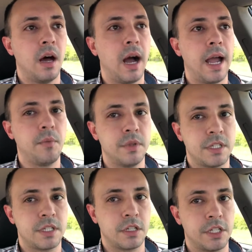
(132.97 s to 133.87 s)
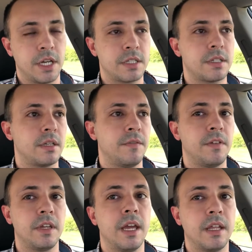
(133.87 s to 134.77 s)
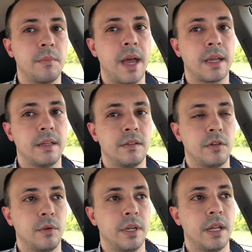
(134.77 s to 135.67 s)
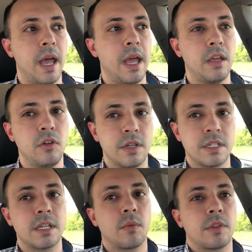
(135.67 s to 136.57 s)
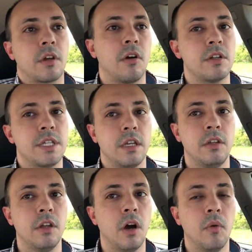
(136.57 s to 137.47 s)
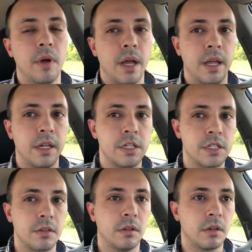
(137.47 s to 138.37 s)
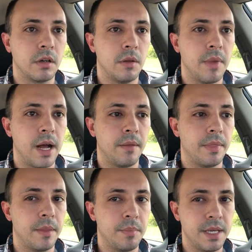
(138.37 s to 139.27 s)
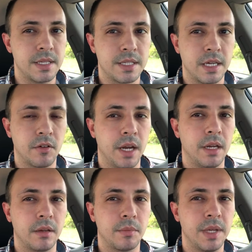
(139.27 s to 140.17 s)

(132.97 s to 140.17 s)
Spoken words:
I would suggest, if you're getting back into it, you can stick with the cards that you know and just learn about PSA grading.